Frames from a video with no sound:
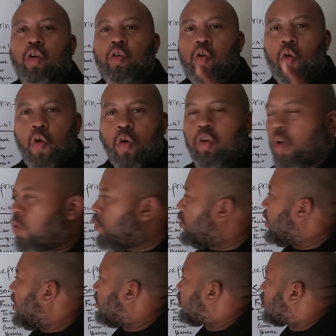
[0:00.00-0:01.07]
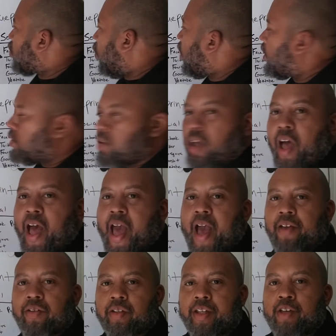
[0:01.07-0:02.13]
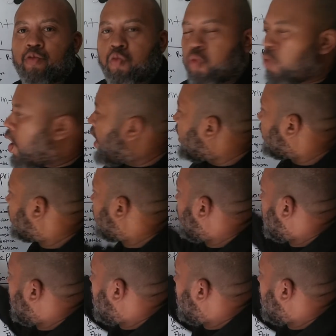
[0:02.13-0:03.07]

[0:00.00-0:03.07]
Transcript: Google is going to actually rank